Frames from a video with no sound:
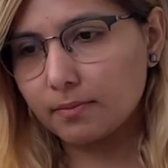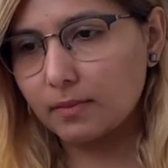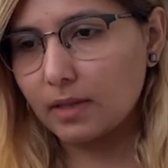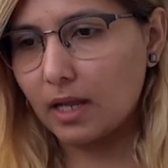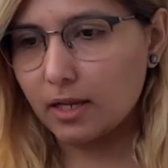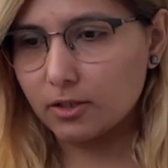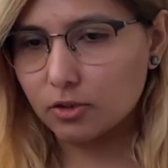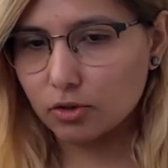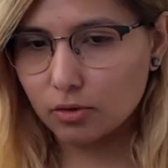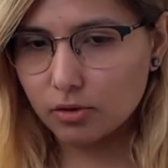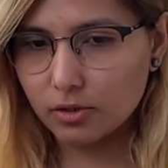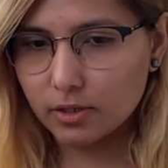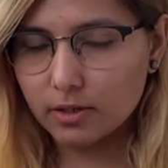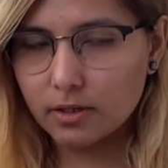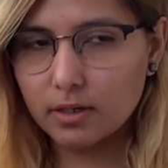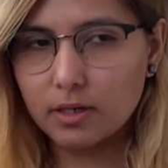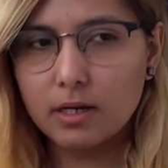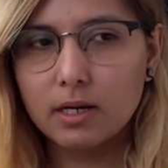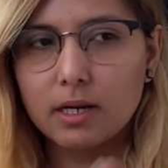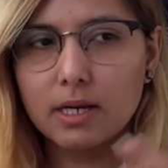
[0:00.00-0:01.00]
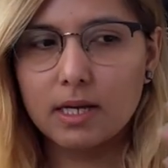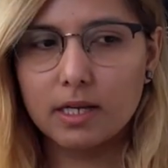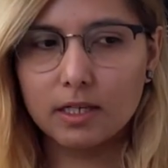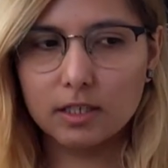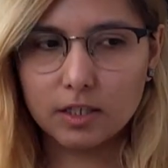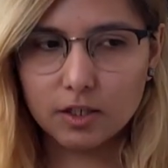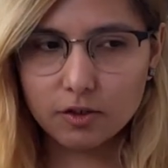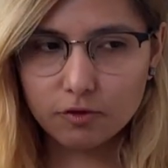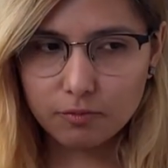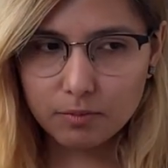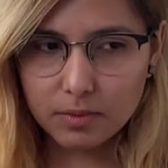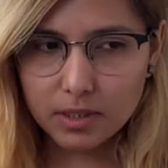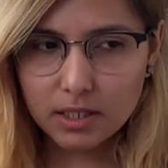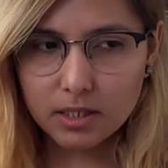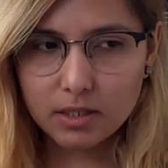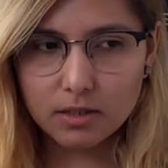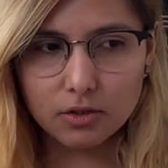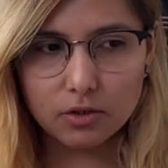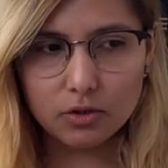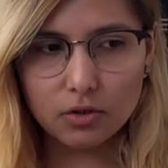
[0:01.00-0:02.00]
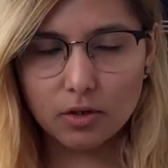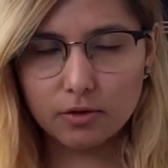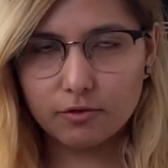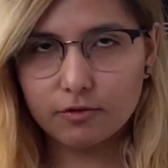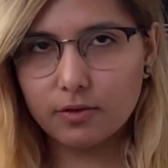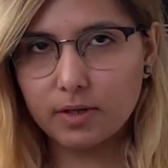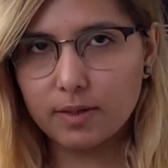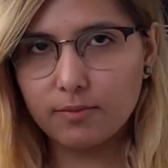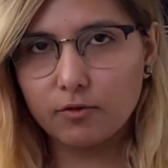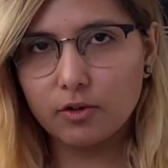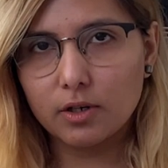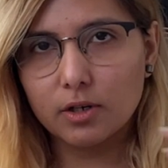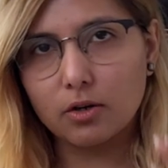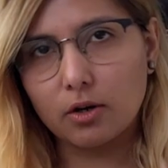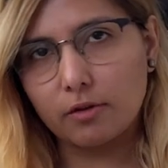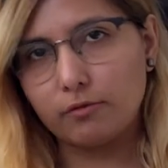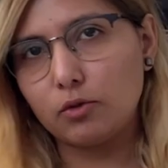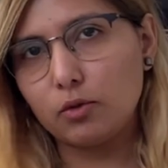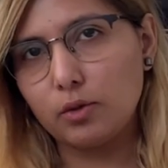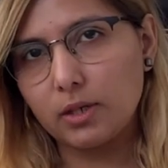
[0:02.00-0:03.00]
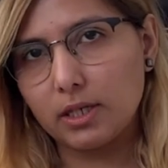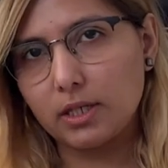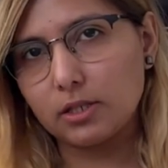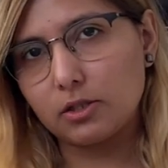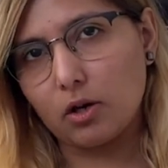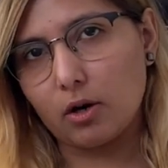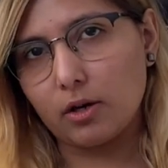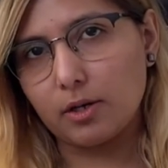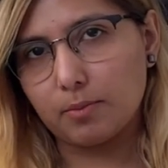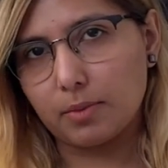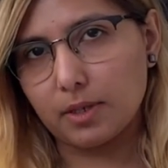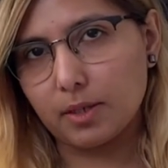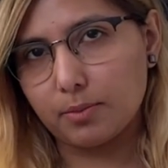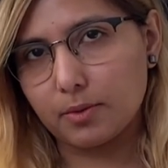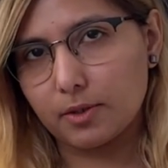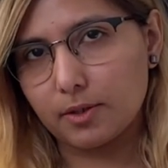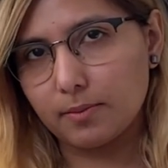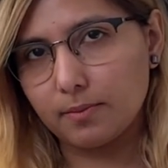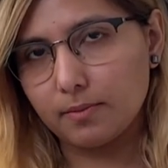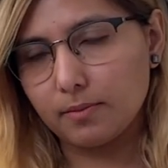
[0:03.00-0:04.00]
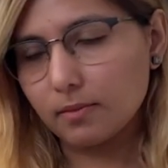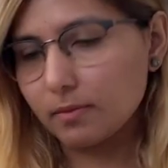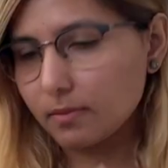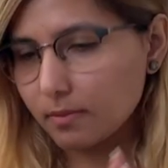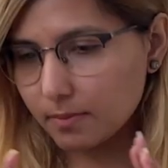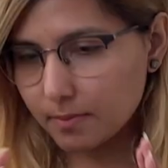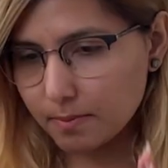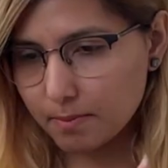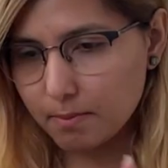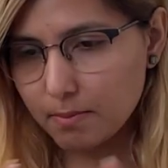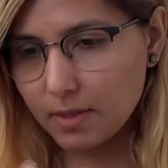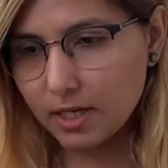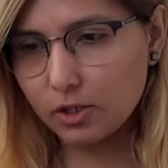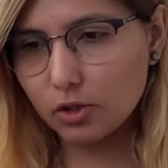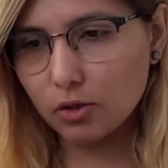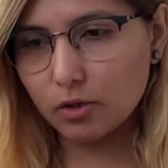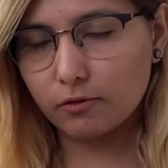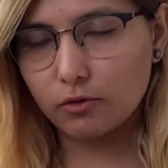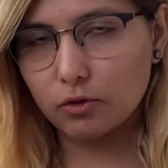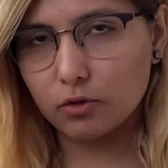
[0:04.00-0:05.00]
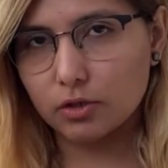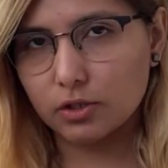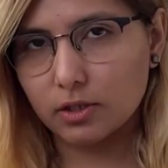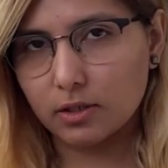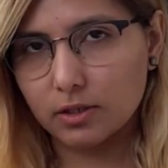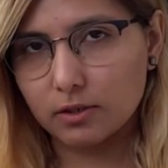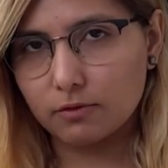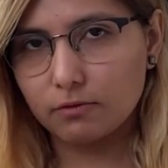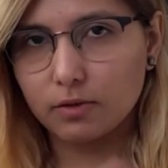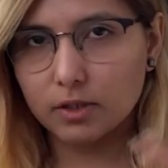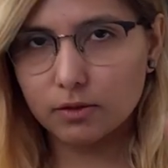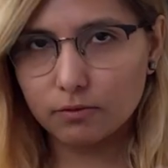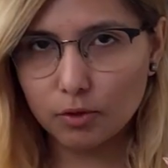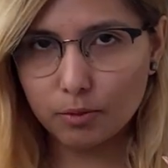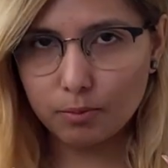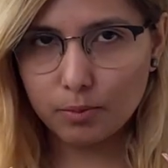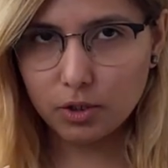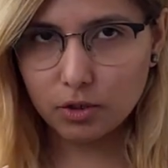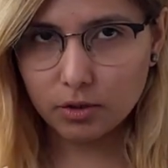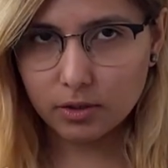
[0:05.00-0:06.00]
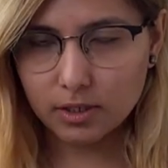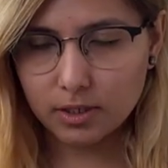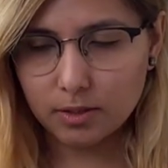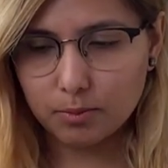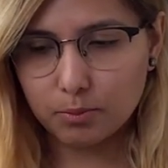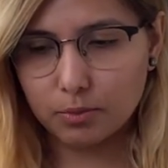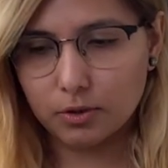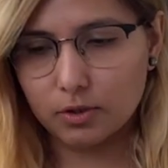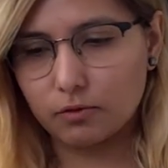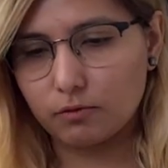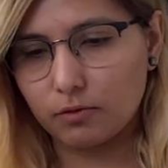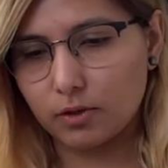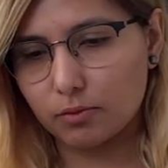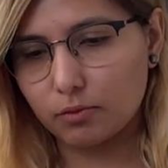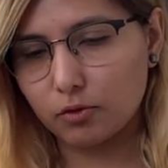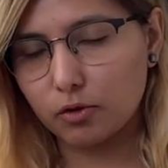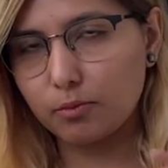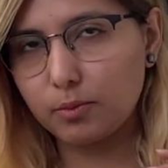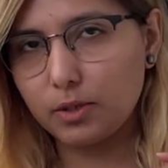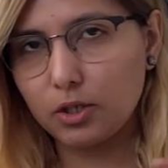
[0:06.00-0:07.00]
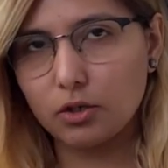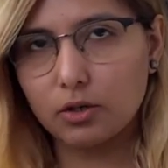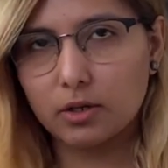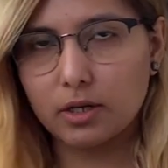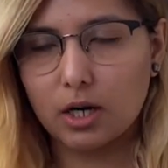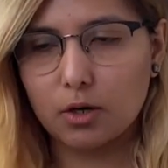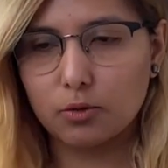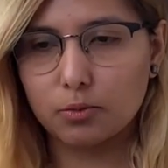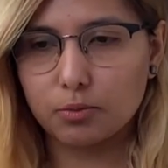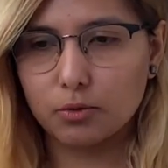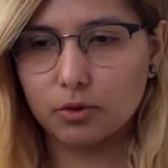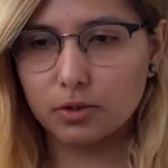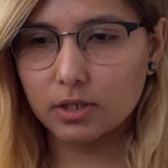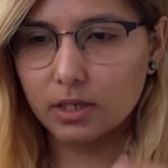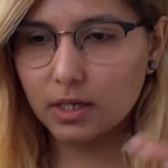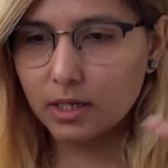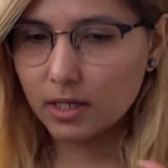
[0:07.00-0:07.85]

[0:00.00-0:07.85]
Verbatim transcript: I told her, Give me your framework of doing it on paper. Make your flowchart. What would be your input? What would be your output?